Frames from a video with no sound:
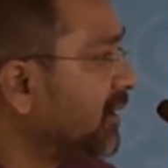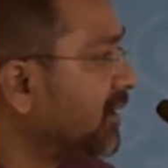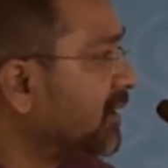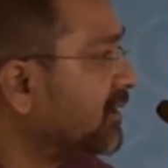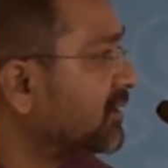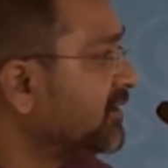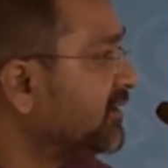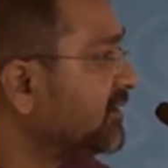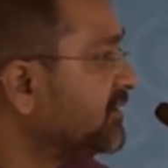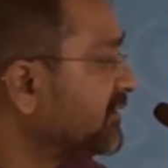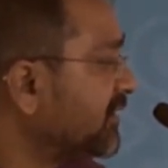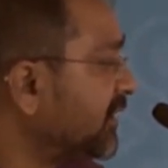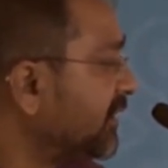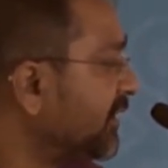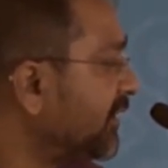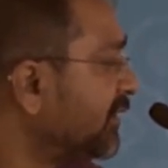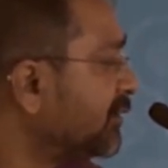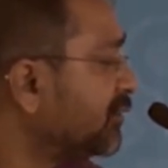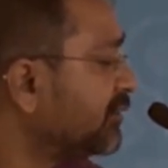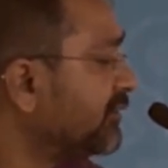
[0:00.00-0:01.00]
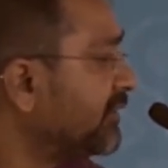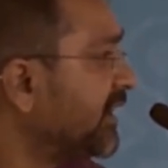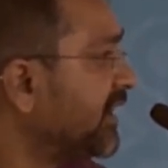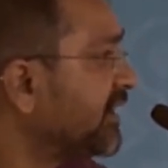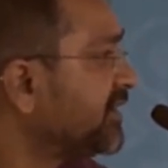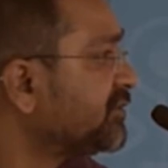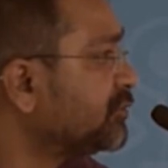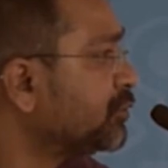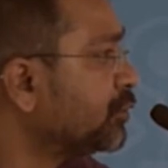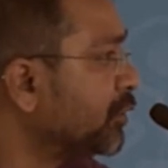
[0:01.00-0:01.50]
just adhere to
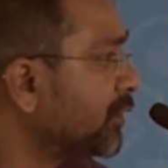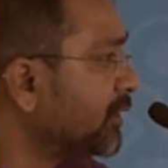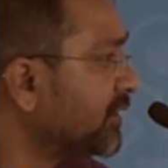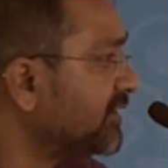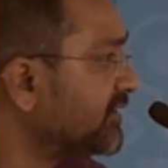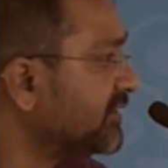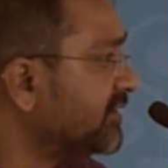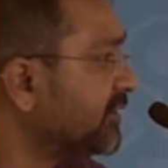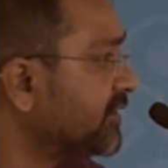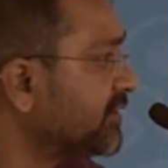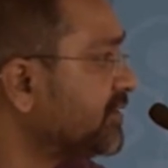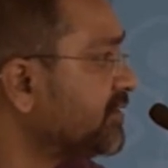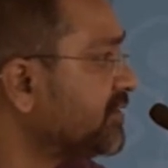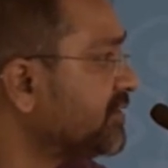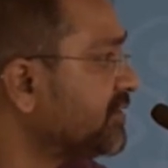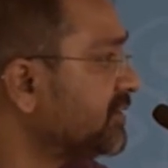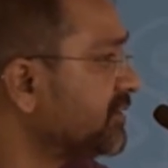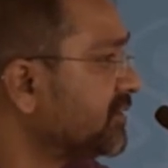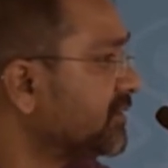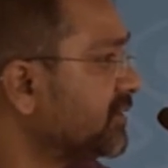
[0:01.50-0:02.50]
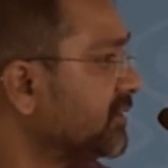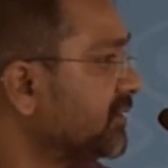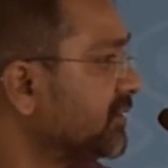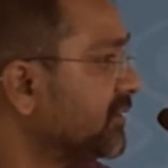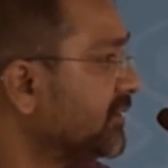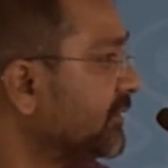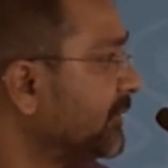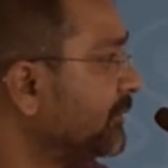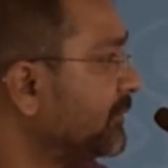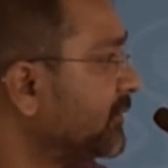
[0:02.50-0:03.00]
facts, do your research,
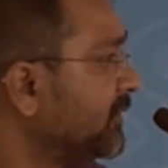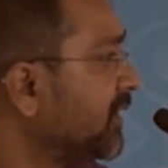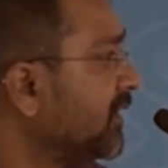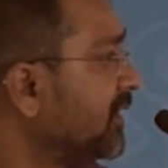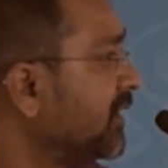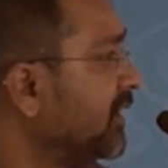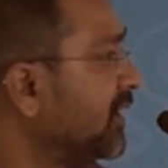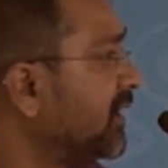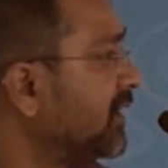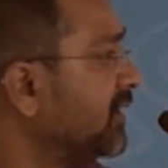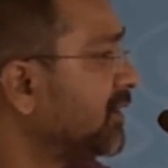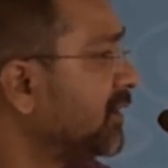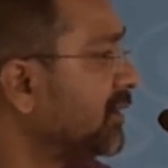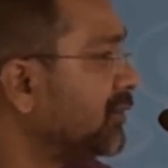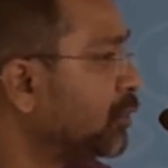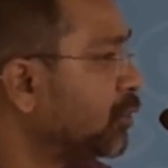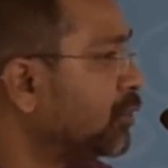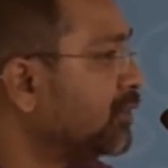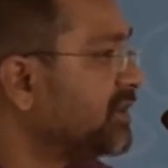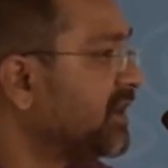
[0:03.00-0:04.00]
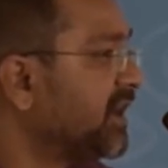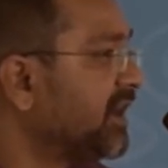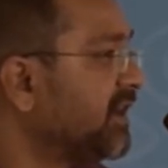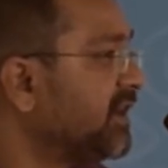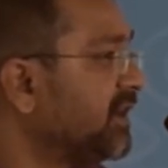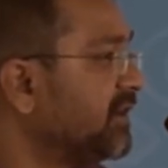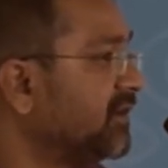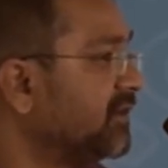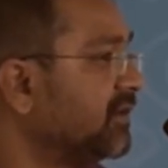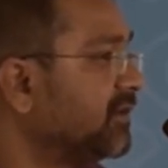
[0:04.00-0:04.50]
and don't write
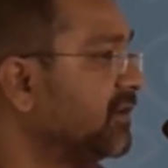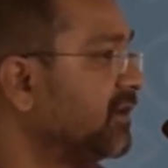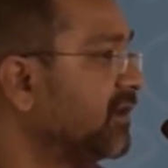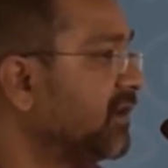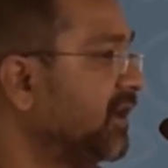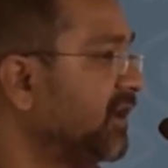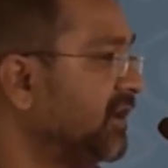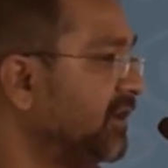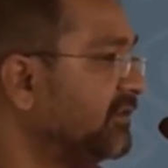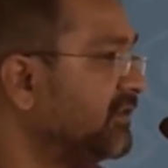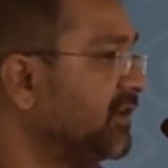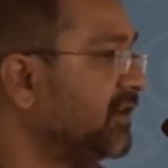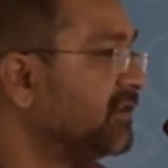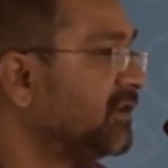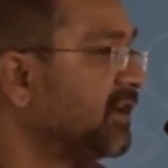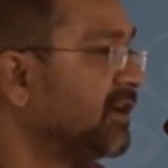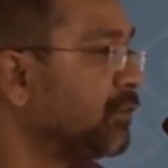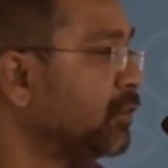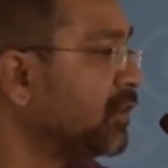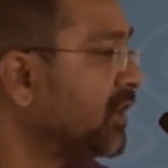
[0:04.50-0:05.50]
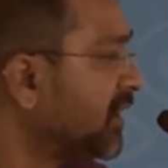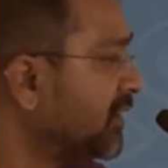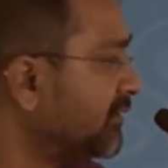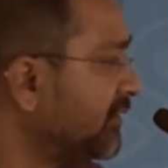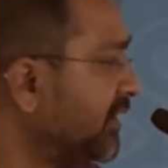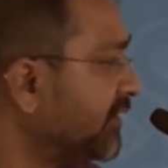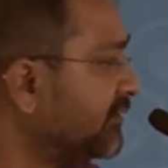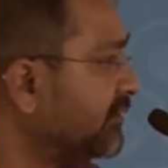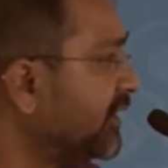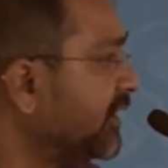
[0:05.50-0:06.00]
anything that you can't
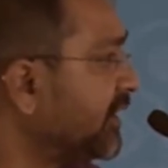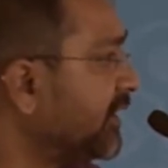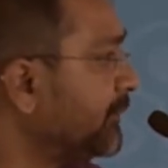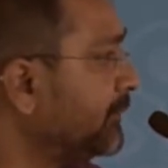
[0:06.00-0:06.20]
verify.